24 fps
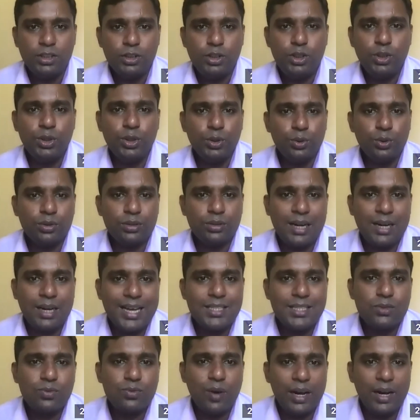To
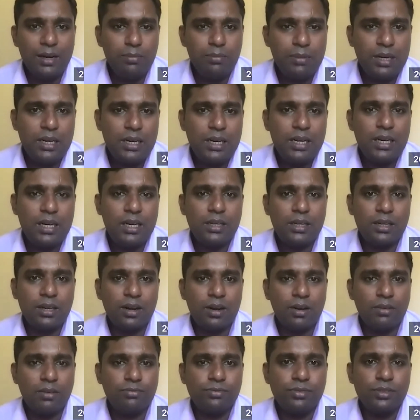neutralize 1 milliliter
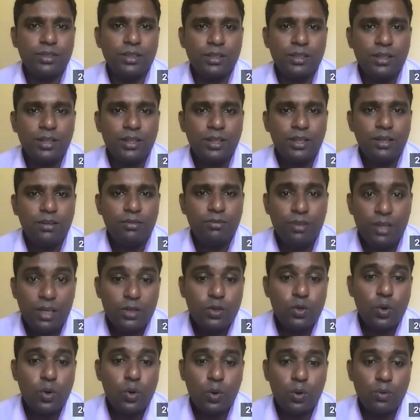of
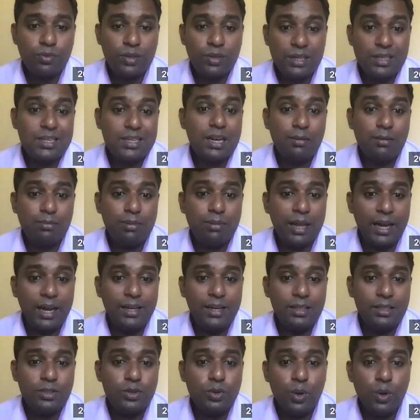fetal, fetal
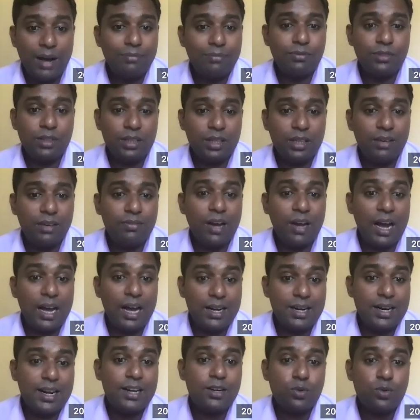blood, you have to give
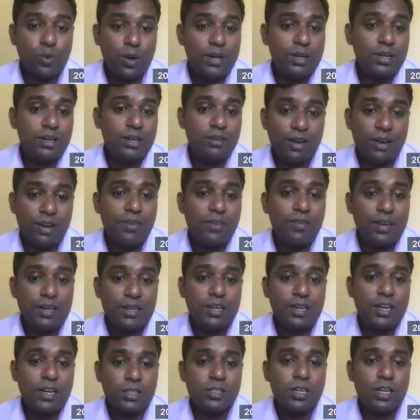125
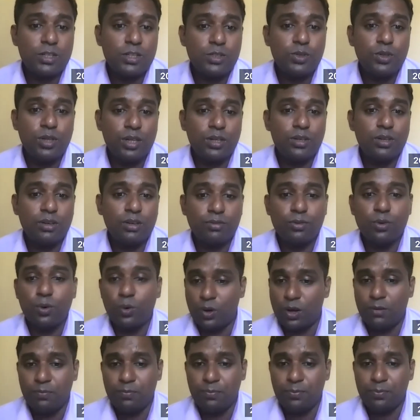international unit of
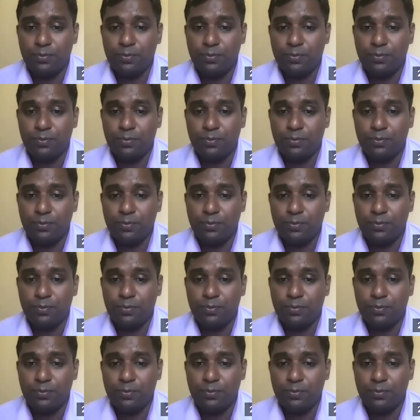proba.